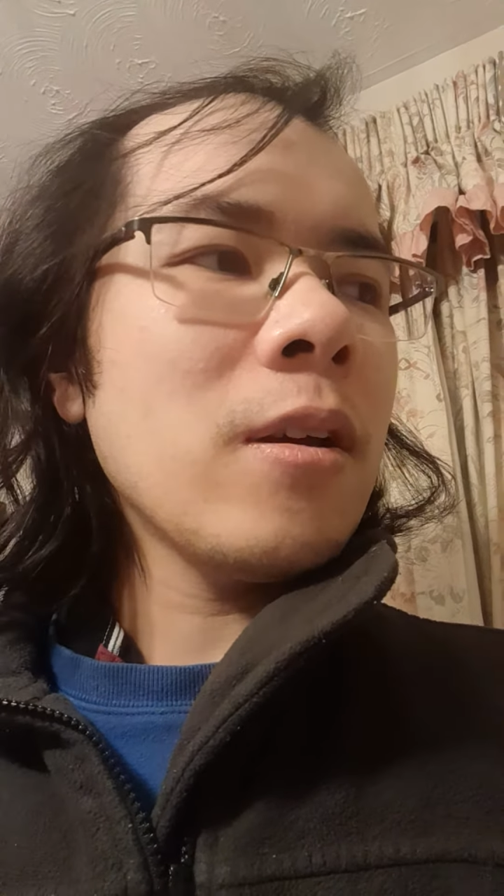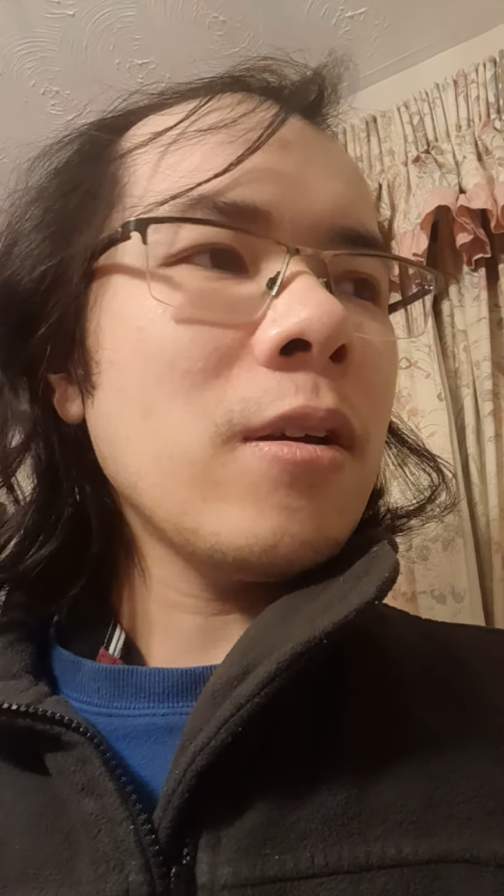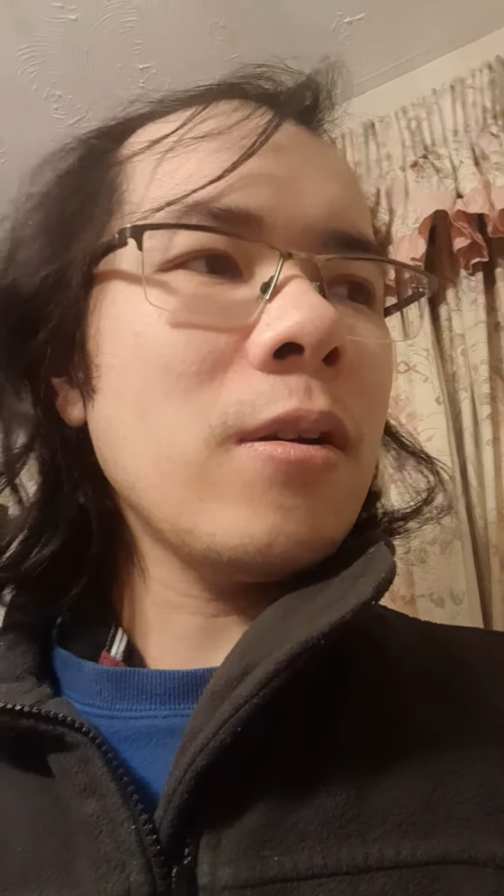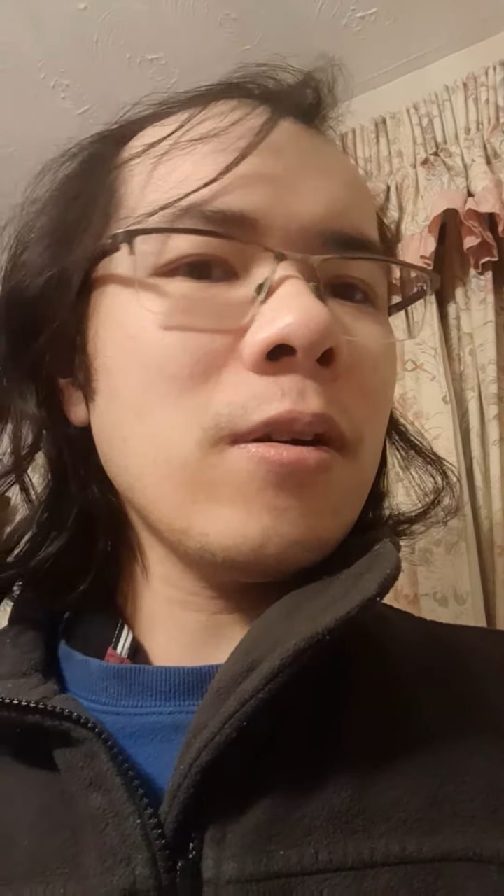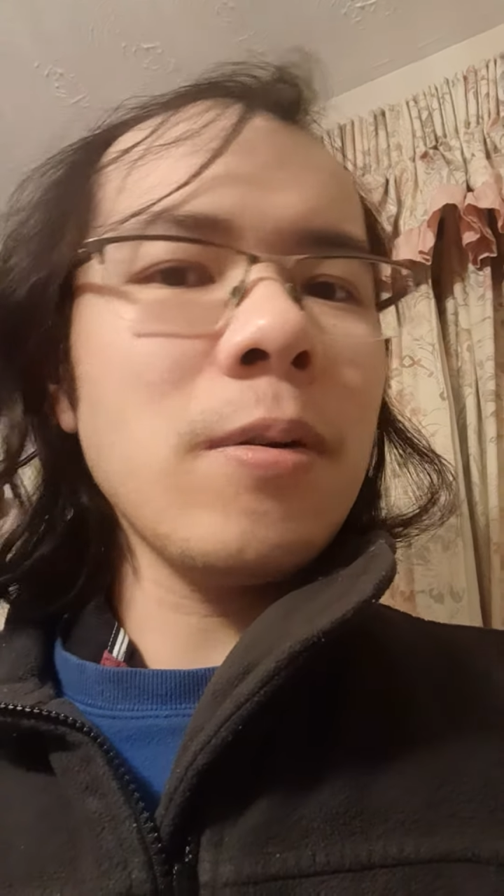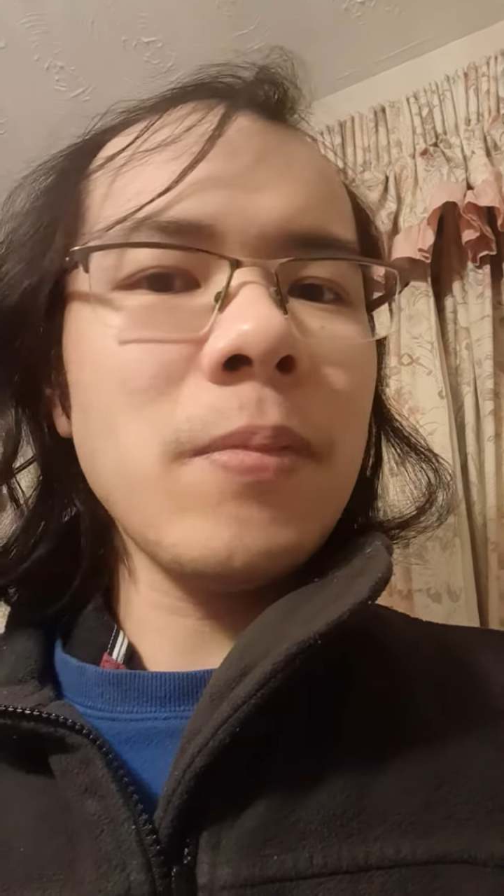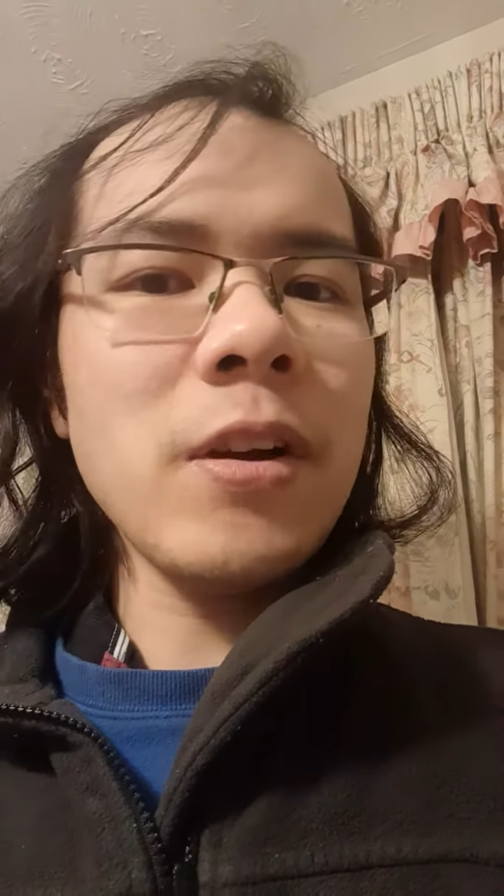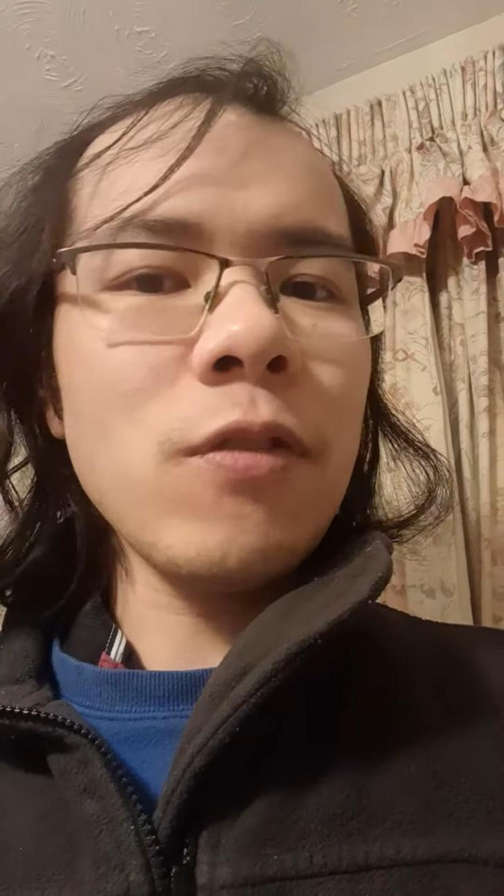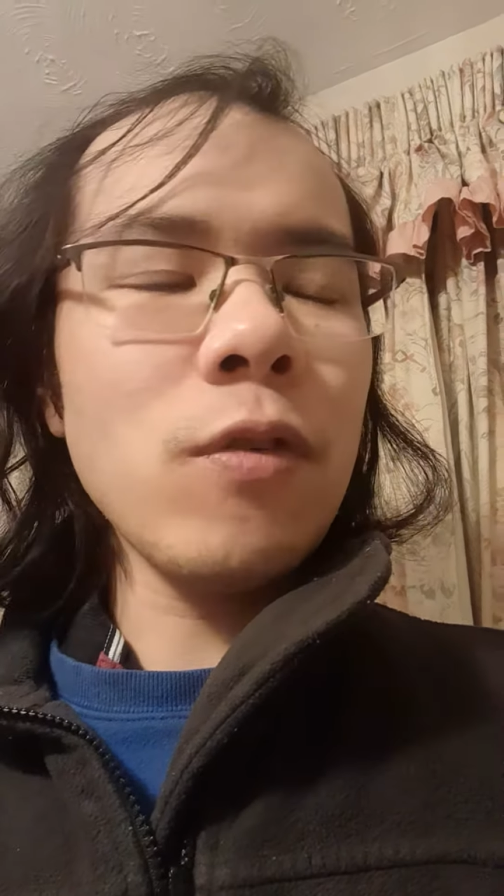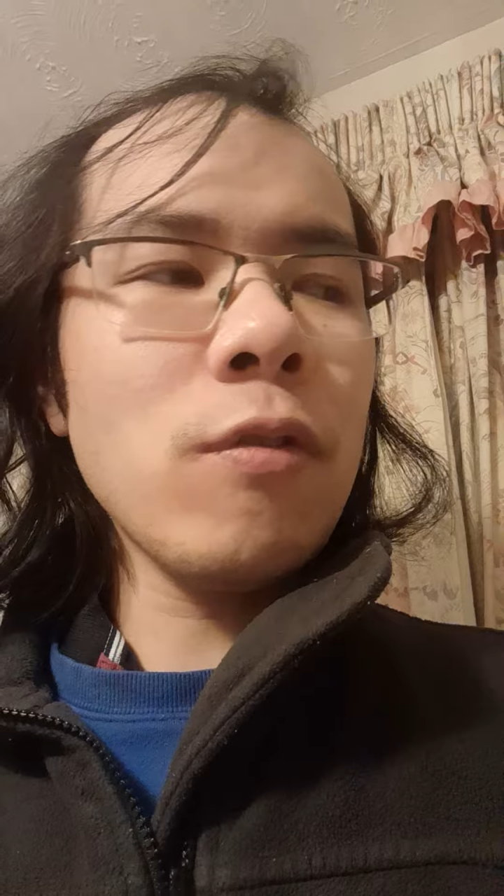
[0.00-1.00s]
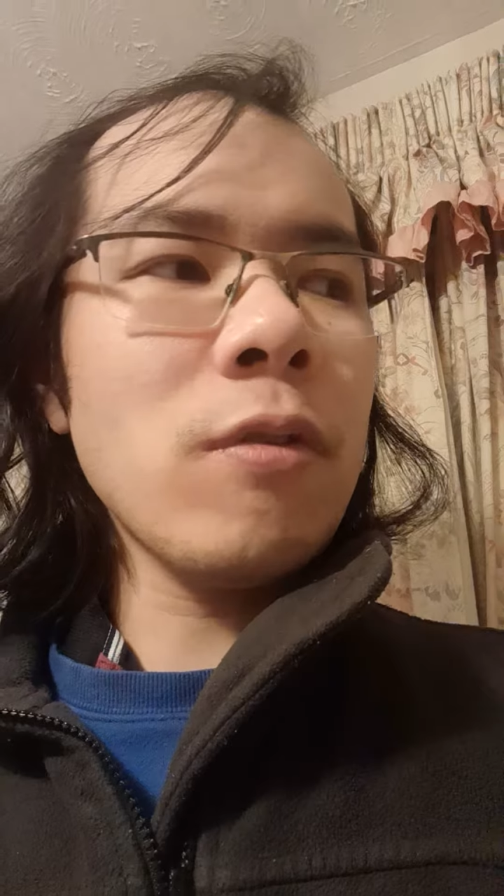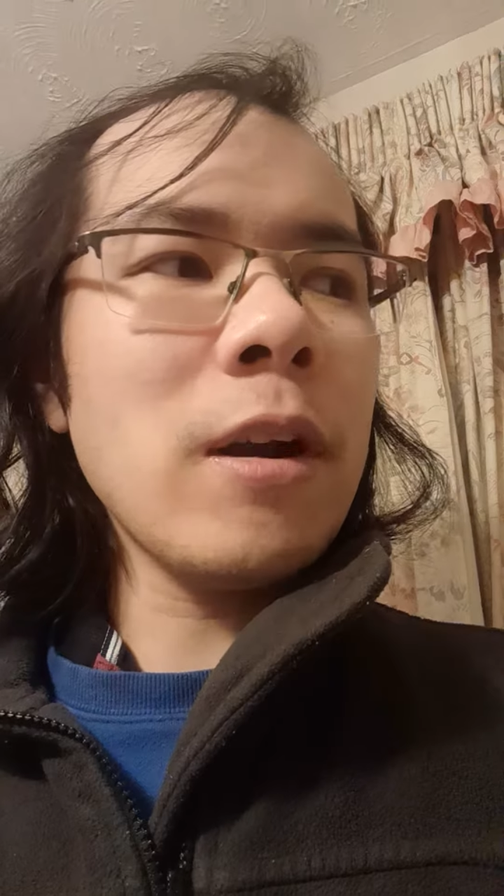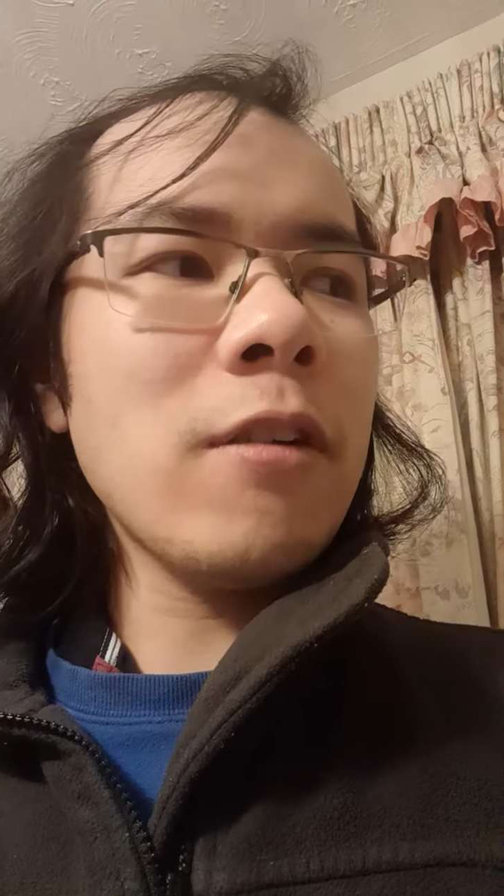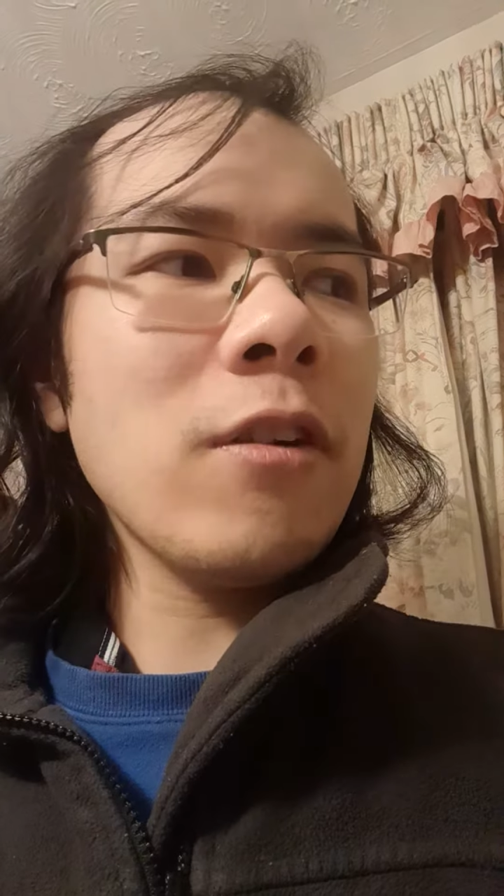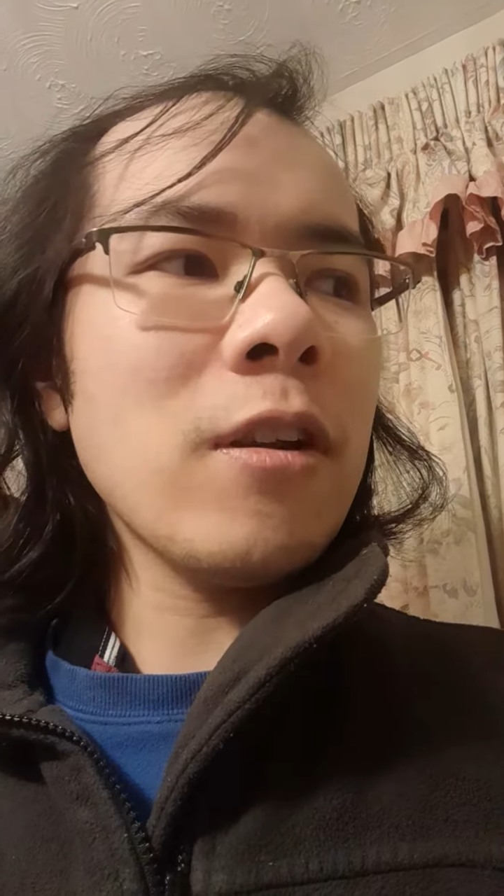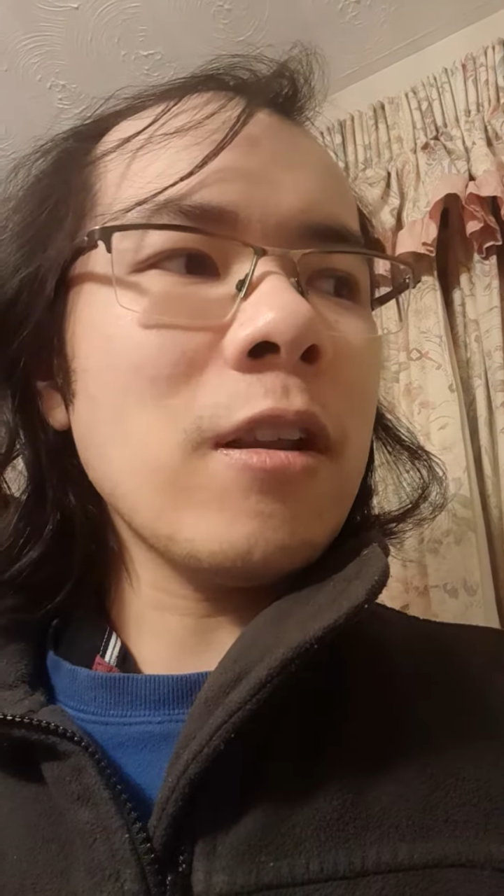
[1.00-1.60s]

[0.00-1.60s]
As for Croatia,